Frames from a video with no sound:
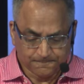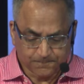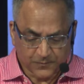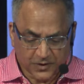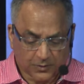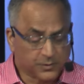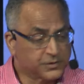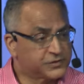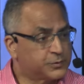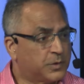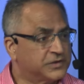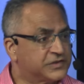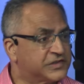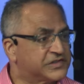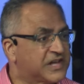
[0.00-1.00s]
You know, there was
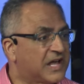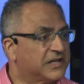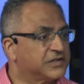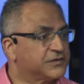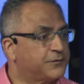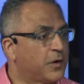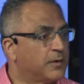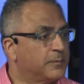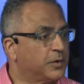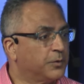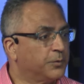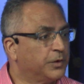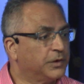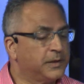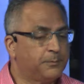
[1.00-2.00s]
once a Scottish farmer, a
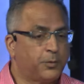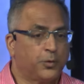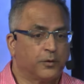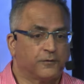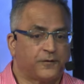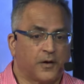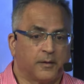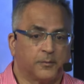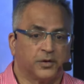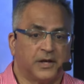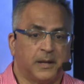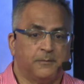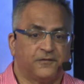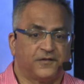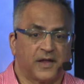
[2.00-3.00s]
really poor farmer
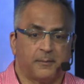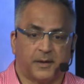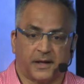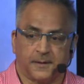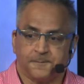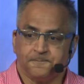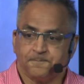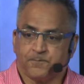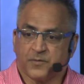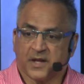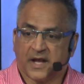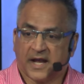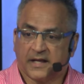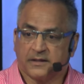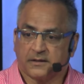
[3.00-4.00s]
named Fleming,
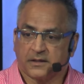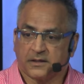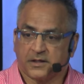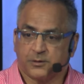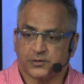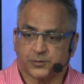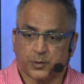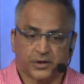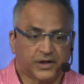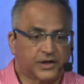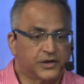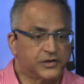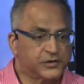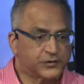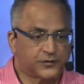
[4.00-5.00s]
and uh, he was working
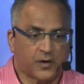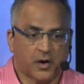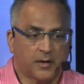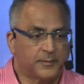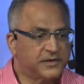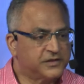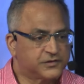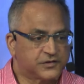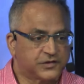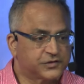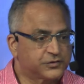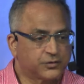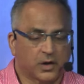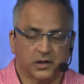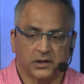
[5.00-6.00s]
on his farm and he was just
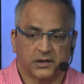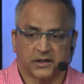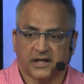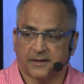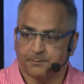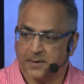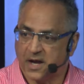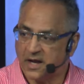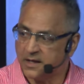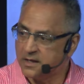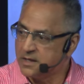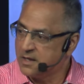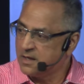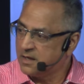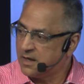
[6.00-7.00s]
struggling to get by
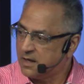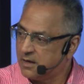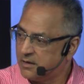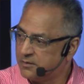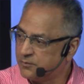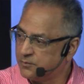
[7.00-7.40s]
uh,